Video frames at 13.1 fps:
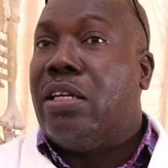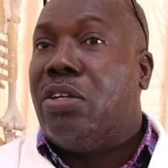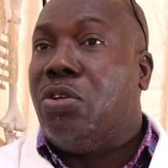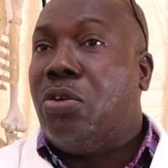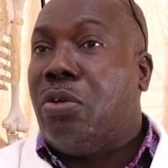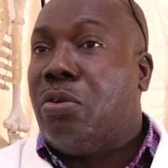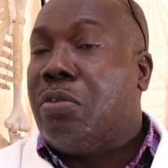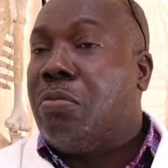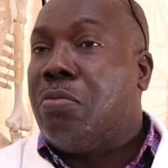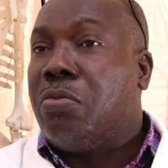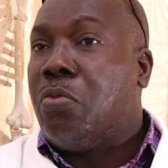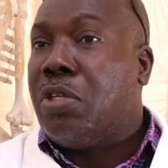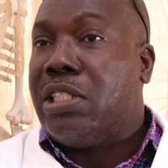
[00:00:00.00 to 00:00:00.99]
your
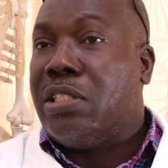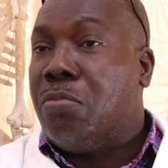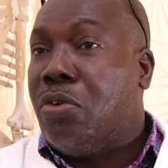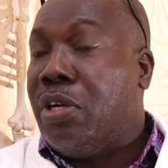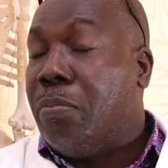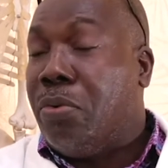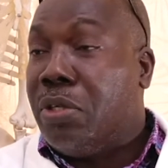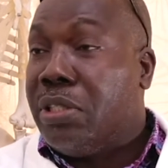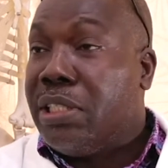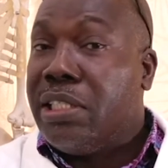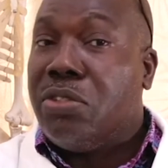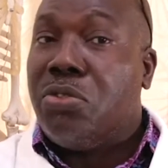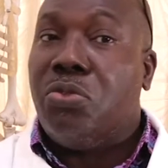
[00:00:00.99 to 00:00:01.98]
what is more
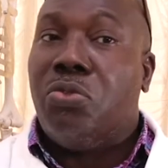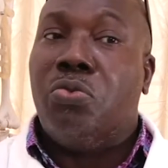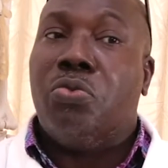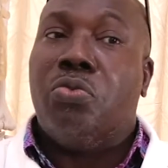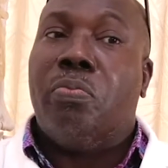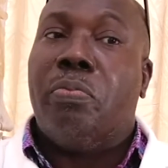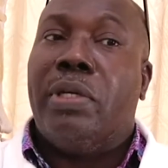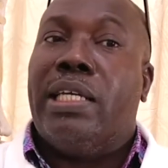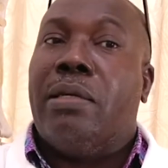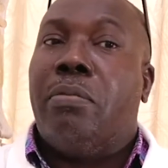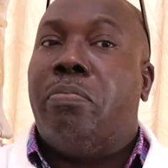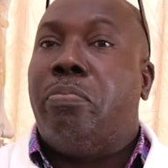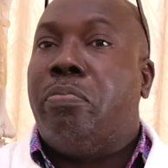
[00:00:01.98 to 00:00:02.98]
important to you may
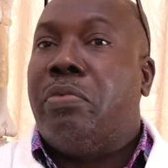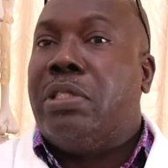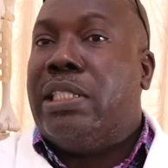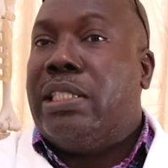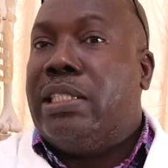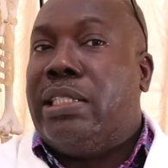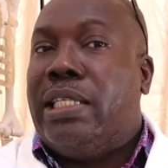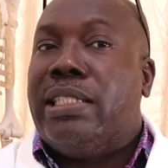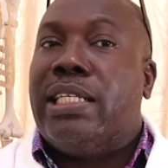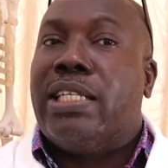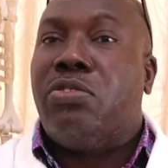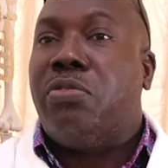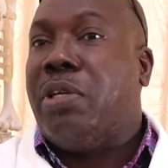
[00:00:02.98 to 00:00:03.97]
dictate
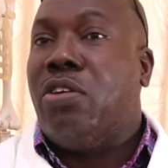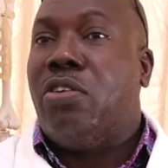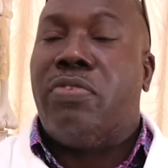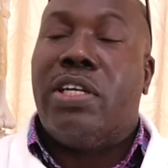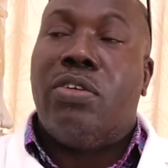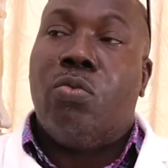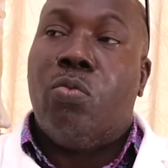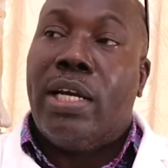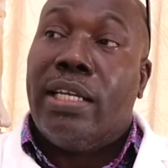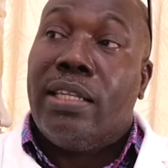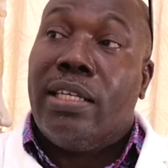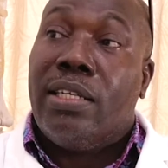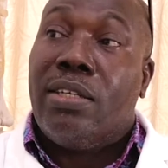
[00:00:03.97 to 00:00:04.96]
that you may offer you
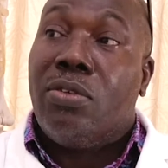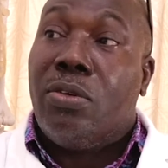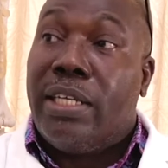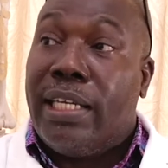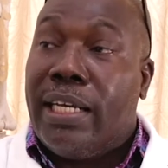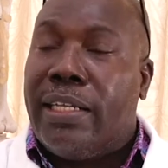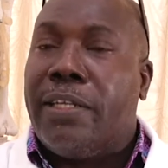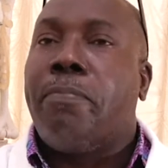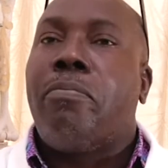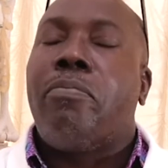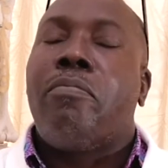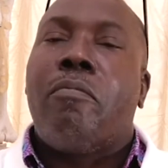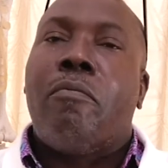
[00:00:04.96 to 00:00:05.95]
one thing or the other.
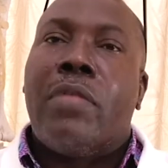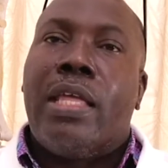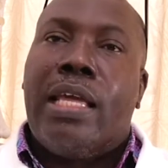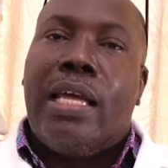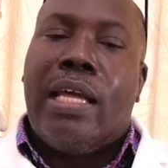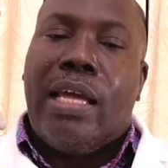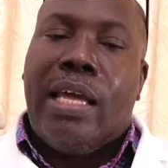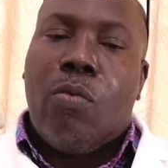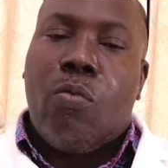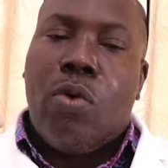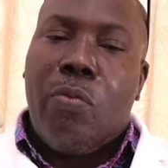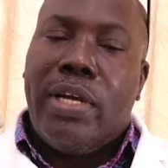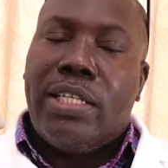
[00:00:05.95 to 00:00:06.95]

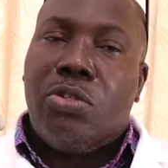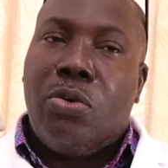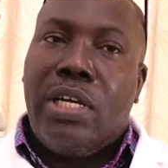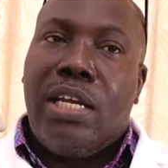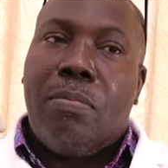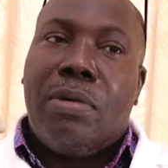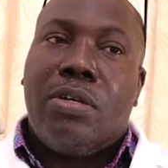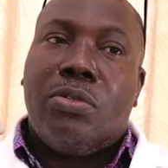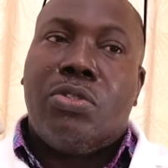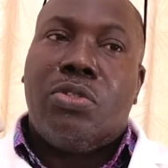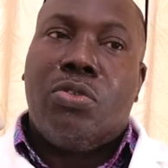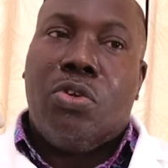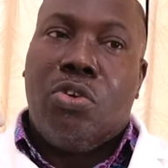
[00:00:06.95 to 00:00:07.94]
When we are talking
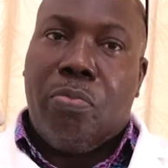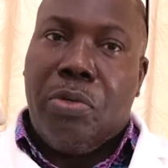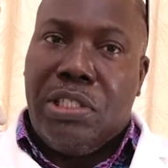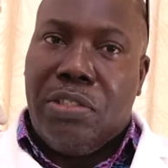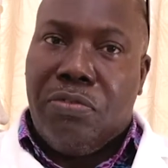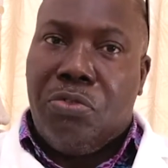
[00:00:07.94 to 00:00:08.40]
about non-operative